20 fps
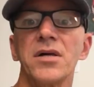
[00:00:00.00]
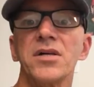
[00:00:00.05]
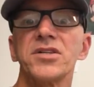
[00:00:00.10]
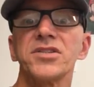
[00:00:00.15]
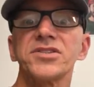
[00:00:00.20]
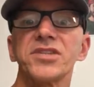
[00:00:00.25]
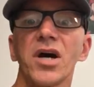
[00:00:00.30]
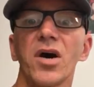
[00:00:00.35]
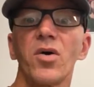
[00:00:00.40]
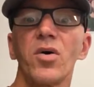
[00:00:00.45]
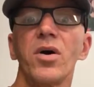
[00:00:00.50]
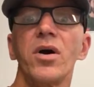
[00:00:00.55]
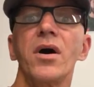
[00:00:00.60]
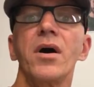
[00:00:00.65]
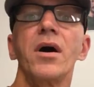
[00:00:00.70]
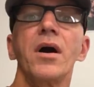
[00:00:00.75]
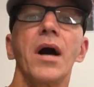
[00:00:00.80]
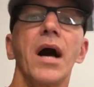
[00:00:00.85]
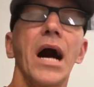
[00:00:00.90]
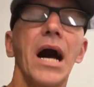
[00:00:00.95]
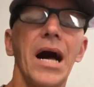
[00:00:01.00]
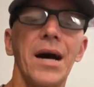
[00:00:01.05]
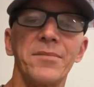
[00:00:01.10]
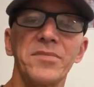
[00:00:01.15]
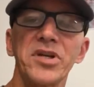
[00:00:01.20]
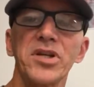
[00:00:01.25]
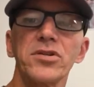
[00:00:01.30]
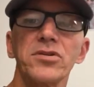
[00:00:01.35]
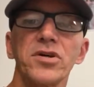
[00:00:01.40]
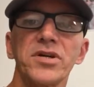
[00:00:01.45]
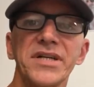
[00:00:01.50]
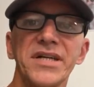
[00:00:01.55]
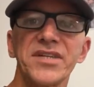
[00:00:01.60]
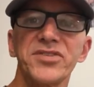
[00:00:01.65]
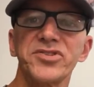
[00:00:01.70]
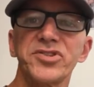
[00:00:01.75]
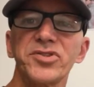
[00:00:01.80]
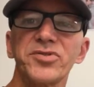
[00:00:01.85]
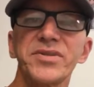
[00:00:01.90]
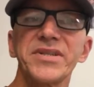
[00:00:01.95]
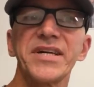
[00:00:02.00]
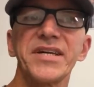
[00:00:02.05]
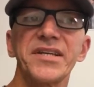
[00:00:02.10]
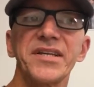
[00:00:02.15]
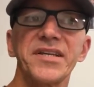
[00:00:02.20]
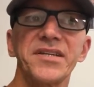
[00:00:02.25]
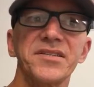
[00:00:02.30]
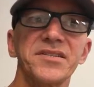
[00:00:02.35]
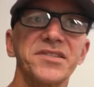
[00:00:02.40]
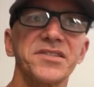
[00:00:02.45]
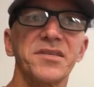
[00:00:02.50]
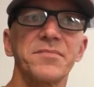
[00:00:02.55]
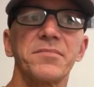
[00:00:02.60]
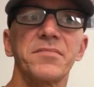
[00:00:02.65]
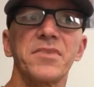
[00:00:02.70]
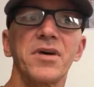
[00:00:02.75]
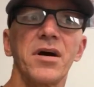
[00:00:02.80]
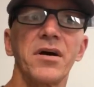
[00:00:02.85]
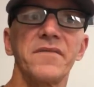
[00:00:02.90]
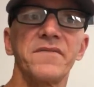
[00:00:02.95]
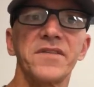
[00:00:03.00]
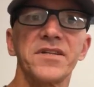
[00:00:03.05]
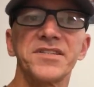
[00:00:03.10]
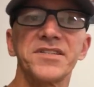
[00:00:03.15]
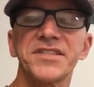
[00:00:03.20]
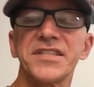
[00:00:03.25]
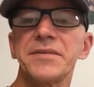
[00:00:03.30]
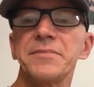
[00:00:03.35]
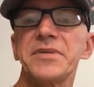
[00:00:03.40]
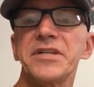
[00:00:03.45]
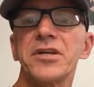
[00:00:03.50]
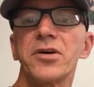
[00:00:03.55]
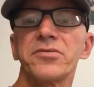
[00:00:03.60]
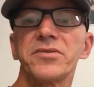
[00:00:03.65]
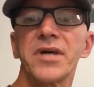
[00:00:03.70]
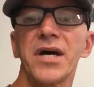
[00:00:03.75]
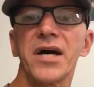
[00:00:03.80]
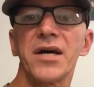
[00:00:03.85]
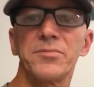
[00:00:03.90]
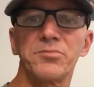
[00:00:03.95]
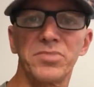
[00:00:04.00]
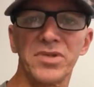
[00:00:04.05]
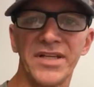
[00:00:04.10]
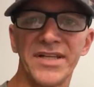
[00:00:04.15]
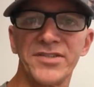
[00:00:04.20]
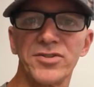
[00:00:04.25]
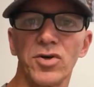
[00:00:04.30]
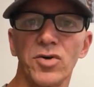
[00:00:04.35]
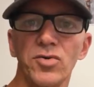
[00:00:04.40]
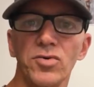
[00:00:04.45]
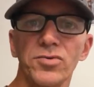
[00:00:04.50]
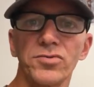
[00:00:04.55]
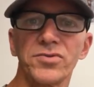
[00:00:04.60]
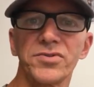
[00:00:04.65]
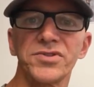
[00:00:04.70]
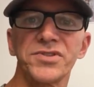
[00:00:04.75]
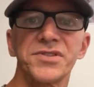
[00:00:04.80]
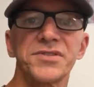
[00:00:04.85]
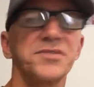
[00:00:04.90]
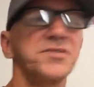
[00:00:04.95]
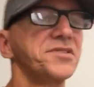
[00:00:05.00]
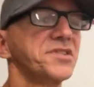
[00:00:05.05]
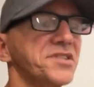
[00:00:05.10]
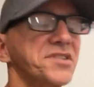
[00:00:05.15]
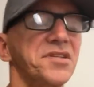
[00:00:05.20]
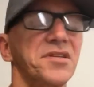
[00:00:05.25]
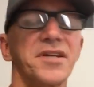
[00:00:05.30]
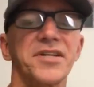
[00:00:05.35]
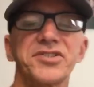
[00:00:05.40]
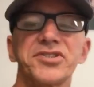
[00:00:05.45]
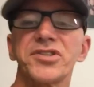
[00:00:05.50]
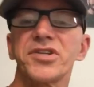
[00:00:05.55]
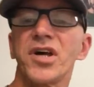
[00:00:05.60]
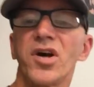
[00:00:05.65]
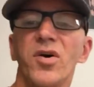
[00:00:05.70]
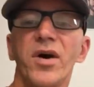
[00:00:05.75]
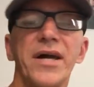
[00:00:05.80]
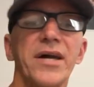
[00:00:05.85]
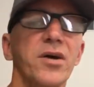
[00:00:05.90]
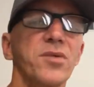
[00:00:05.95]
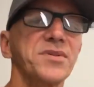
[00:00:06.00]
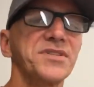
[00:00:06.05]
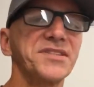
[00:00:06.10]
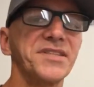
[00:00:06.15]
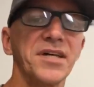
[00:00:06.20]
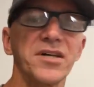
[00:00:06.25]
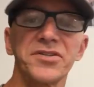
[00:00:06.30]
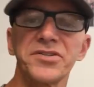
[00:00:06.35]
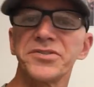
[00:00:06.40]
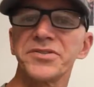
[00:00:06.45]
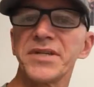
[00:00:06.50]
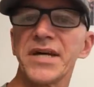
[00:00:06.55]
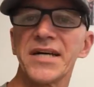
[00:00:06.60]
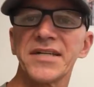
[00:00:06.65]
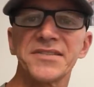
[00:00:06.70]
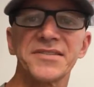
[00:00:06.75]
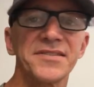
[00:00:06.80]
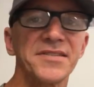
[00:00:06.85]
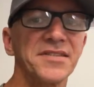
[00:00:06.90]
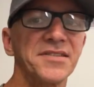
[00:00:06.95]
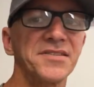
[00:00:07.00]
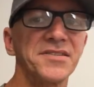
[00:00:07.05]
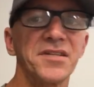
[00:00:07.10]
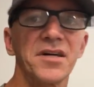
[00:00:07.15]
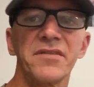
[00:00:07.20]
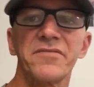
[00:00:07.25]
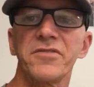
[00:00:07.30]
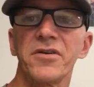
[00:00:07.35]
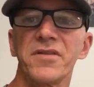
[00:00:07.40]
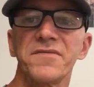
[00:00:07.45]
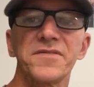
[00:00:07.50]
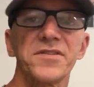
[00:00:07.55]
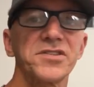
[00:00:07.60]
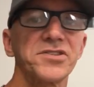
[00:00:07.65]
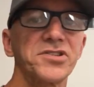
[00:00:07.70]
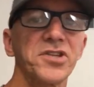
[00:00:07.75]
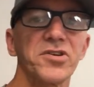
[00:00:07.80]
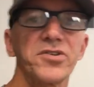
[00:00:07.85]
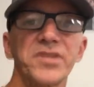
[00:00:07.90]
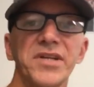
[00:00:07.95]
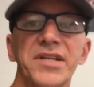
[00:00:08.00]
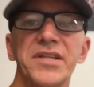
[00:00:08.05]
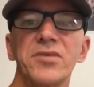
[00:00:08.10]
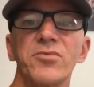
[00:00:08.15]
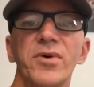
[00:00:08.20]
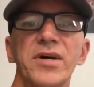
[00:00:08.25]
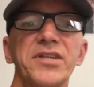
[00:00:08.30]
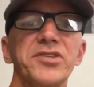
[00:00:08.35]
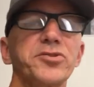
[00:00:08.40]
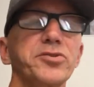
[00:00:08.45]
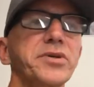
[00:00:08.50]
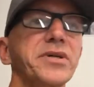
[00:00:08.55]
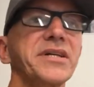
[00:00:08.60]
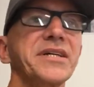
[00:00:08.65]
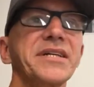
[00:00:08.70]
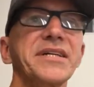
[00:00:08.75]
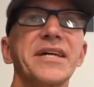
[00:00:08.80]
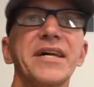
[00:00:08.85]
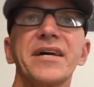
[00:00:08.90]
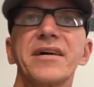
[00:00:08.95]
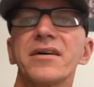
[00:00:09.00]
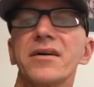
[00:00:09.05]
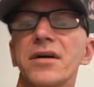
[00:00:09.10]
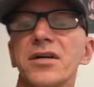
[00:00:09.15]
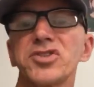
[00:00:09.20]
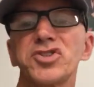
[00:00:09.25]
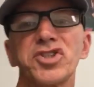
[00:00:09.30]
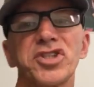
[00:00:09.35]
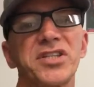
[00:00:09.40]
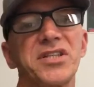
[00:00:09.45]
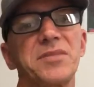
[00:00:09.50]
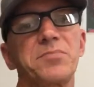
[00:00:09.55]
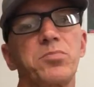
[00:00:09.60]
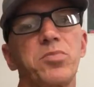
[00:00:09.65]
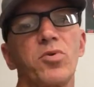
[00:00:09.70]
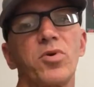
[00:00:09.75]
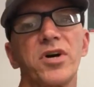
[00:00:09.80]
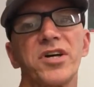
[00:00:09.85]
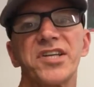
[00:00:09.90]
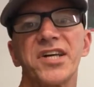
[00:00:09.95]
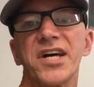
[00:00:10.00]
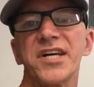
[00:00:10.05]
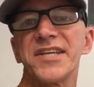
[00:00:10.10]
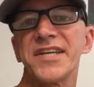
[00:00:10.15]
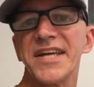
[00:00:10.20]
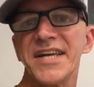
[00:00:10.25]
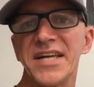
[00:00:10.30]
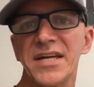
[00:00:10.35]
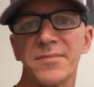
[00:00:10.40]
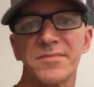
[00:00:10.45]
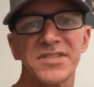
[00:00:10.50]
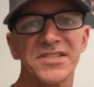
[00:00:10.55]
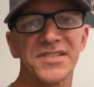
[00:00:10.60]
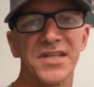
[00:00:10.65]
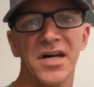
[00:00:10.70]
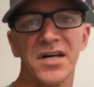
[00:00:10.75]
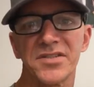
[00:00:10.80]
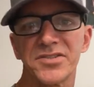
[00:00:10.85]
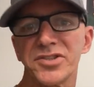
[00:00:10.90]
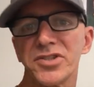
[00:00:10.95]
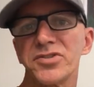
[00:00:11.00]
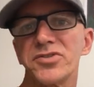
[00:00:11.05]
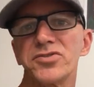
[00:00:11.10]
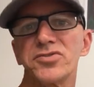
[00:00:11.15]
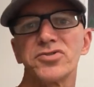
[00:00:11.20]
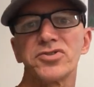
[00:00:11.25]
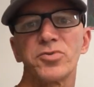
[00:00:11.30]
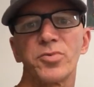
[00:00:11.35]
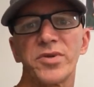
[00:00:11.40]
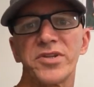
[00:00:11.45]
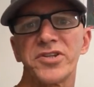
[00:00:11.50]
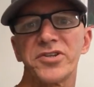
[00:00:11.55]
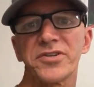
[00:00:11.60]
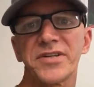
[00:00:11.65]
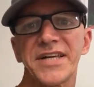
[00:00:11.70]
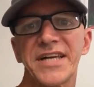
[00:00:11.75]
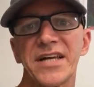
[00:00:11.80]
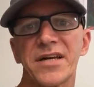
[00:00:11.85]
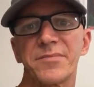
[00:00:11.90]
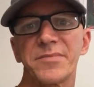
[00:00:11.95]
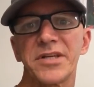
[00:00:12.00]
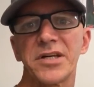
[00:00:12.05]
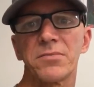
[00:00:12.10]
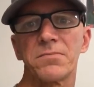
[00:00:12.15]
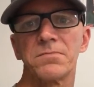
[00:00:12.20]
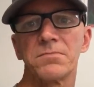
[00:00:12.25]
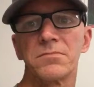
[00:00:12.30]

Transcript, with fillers: So I'm going to look into getting some of the CB09 blade holders. Just to let you know, I always tell you guys this stuff off the start anyway. You can get a cheap one on Amazon to use with your Cameo.